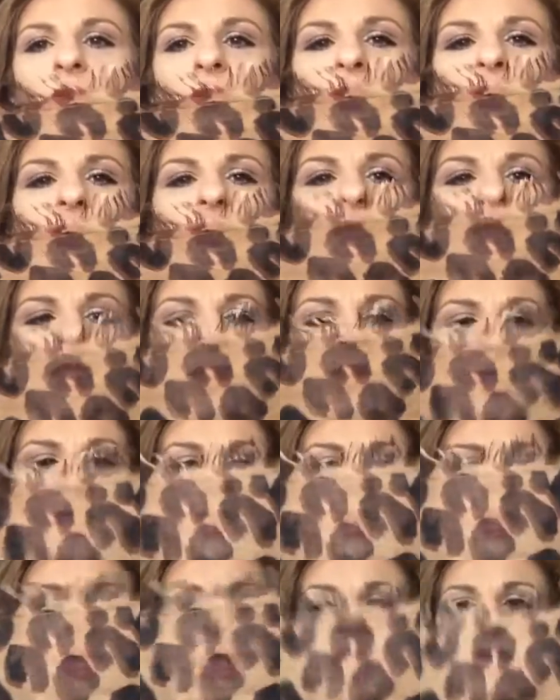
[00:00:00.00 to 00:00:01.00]
on
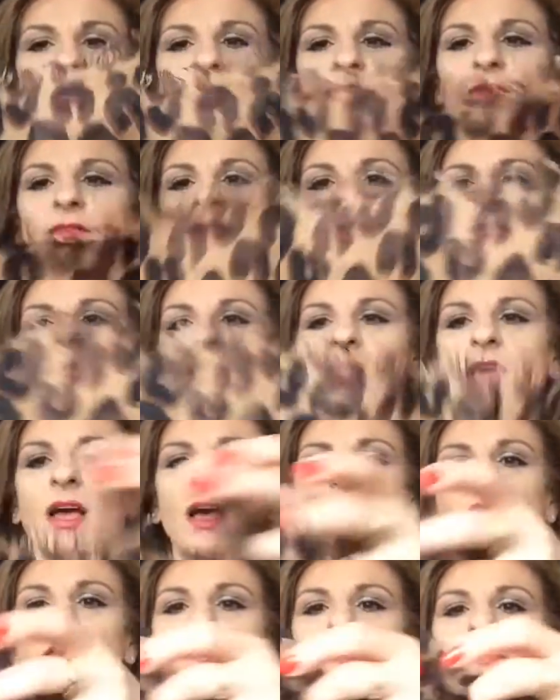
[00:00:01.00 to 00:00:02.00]
the edge of the
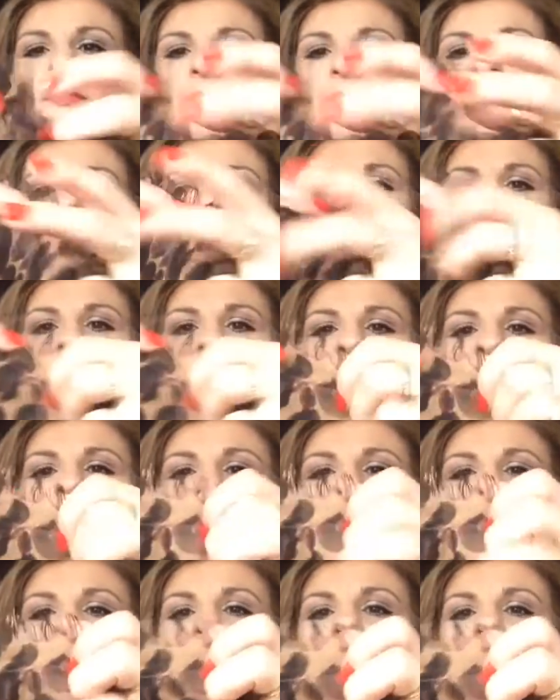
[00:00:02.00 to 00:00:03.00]
scarf, and
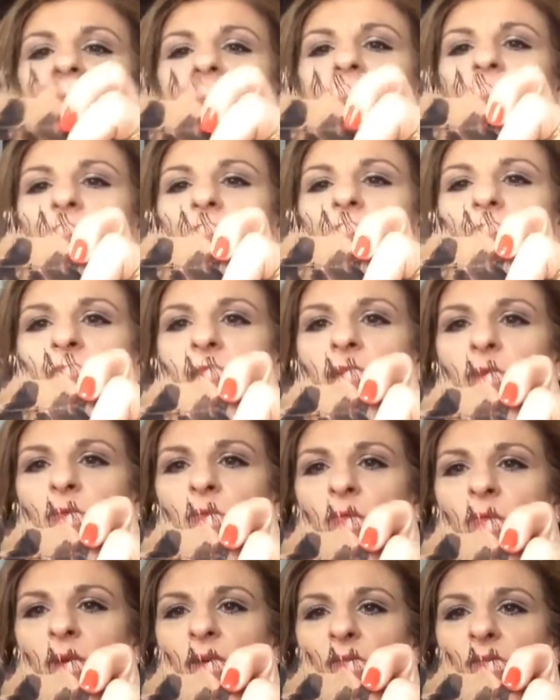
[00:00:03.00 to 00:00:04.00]
you can see there
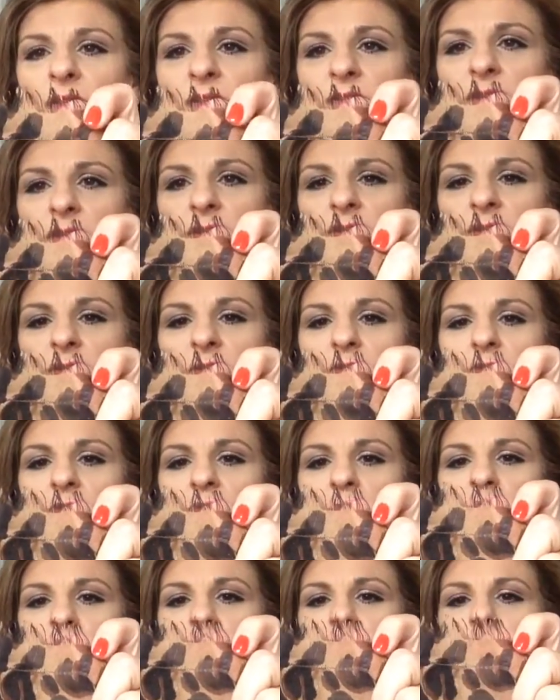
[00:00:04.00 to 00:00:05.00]
where there's a
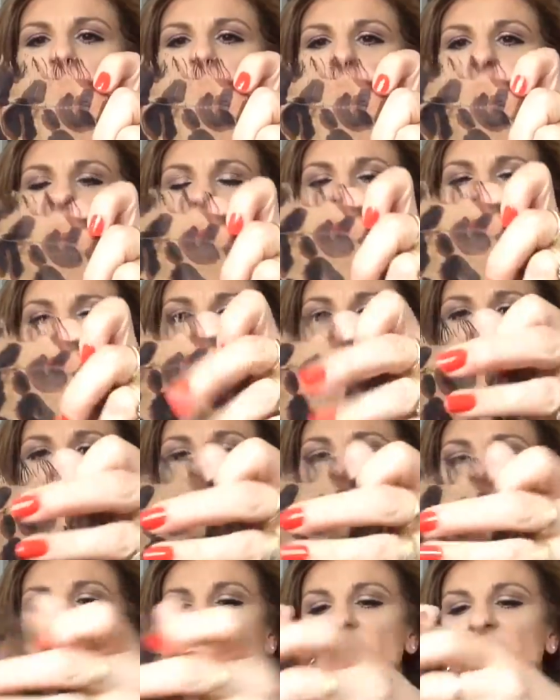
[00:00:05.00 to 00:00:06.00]
pull
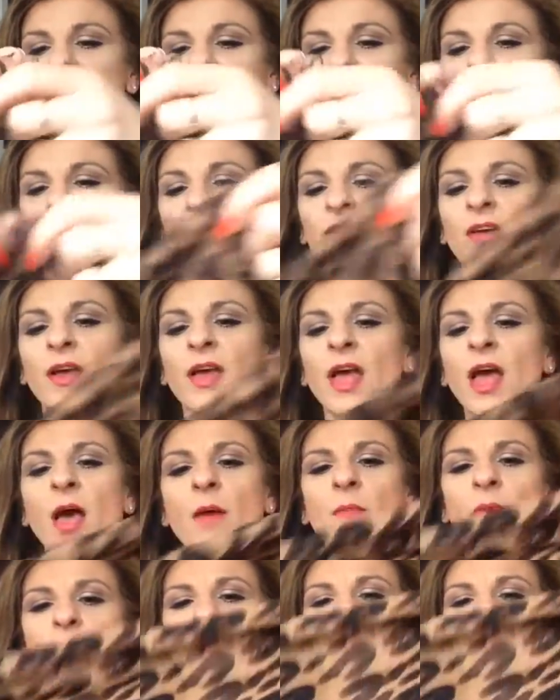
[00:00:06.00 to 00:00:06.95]
on the scarf. But